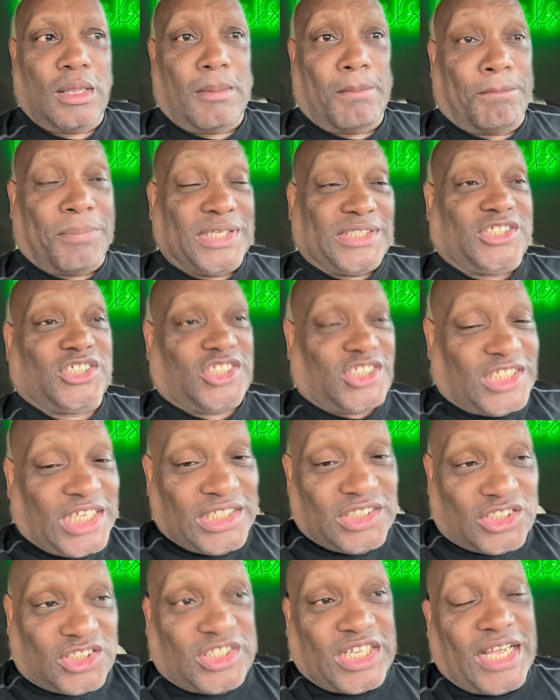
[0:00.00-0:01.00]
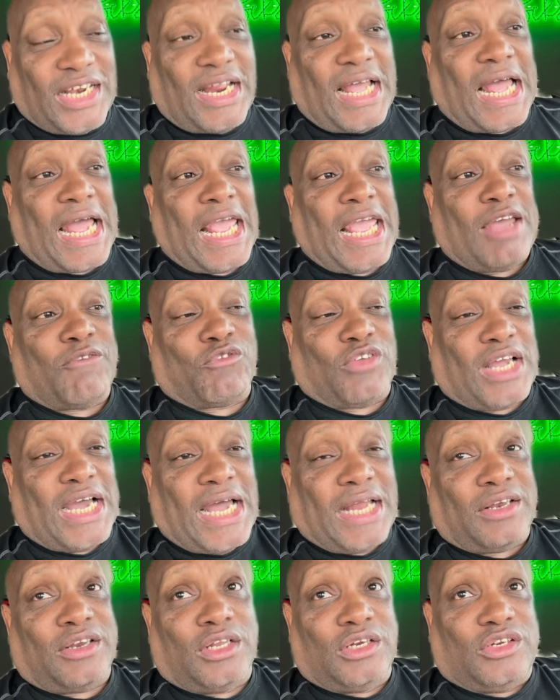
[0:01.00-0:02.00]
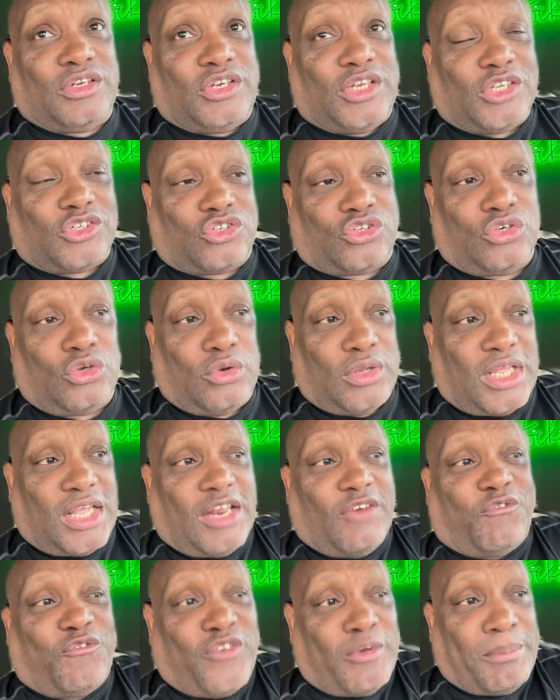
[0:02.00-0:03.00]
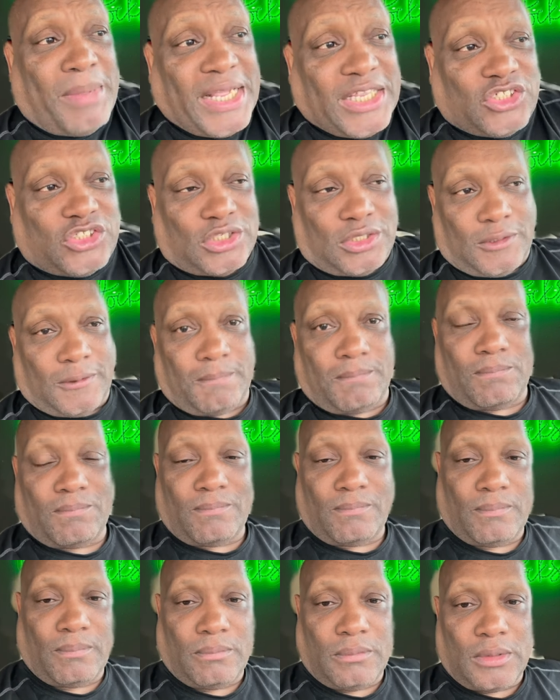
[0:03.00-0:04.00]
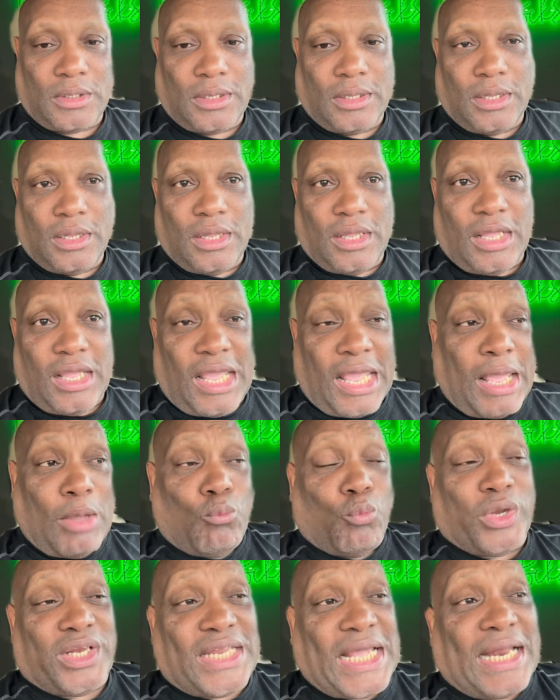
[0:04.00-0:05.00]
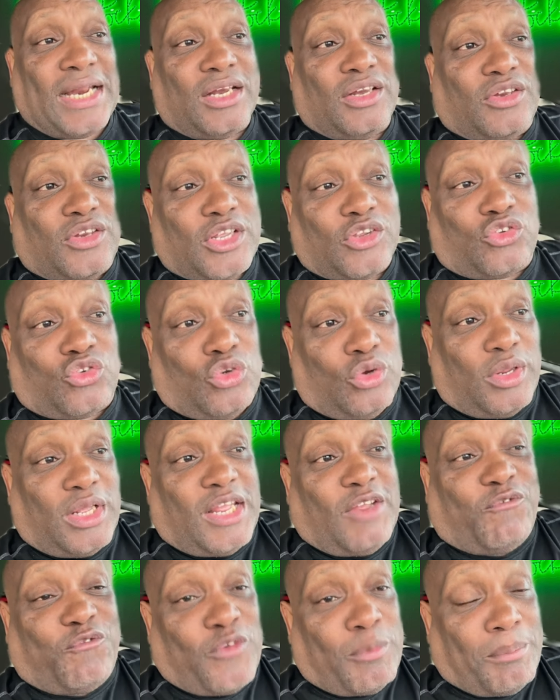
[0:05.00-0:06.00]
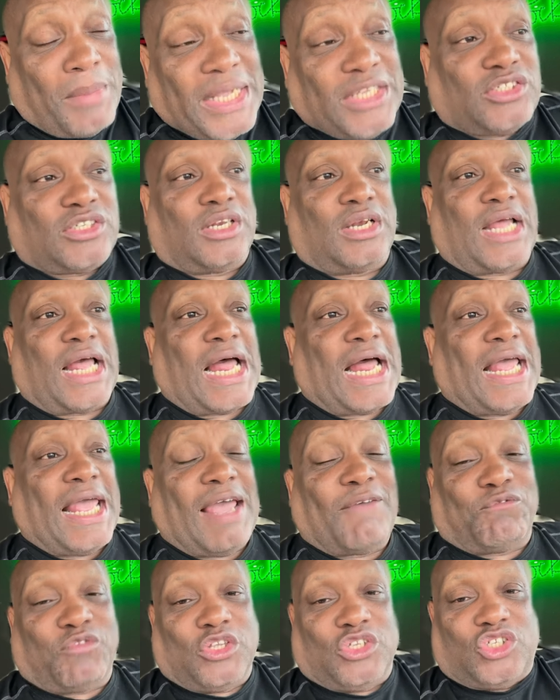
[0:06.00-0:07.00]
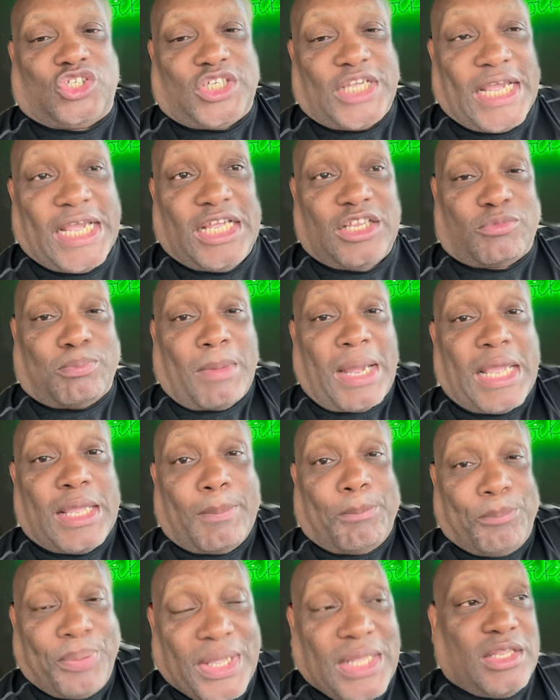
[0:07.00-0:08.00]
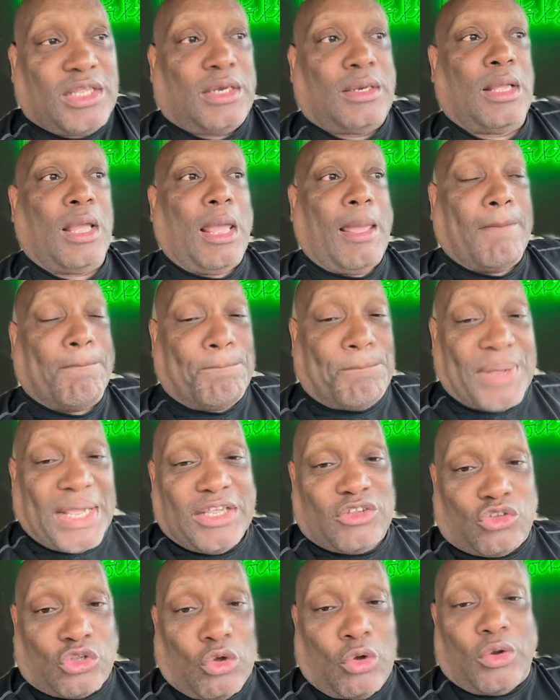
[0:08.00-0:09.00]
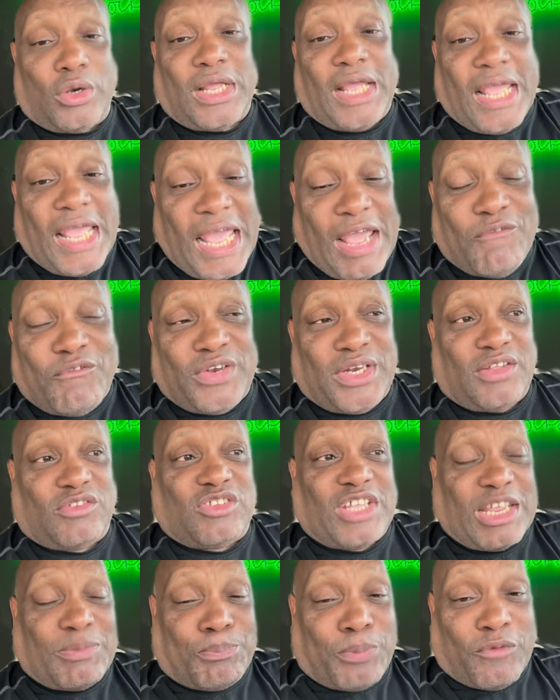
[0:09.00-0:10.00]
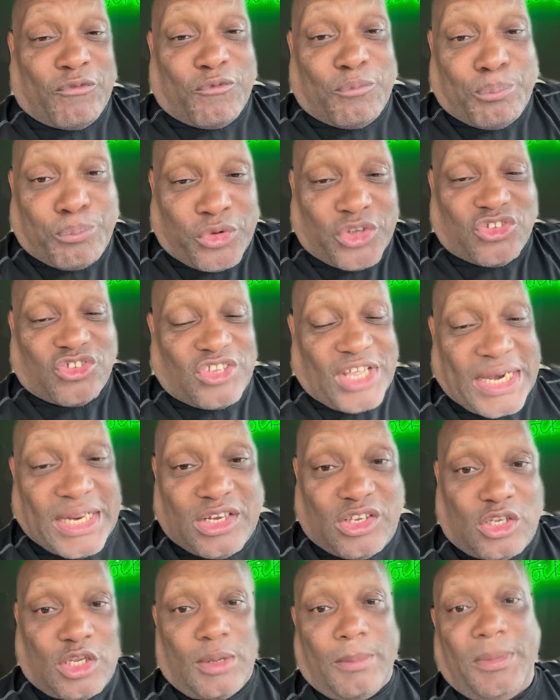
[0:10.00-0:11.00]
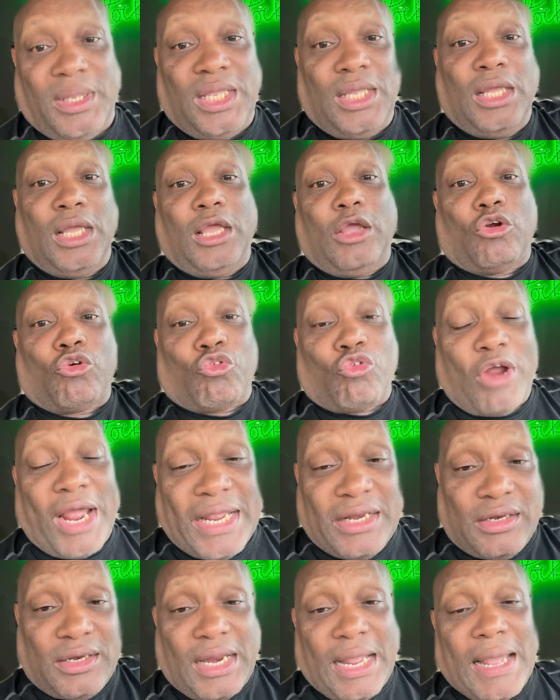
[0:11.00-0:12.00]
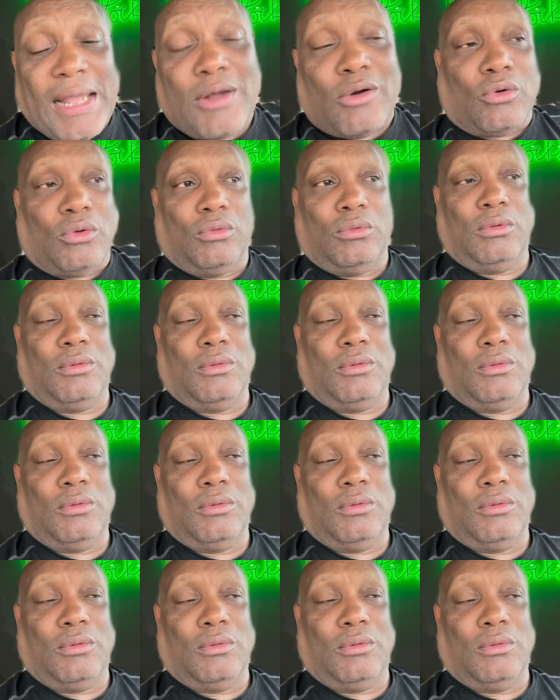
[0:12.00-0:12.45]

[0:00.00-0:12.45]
But since then, I have gotten additional information. And with that additional information, I have to change my opinion based on the evidence that's presented to me right now.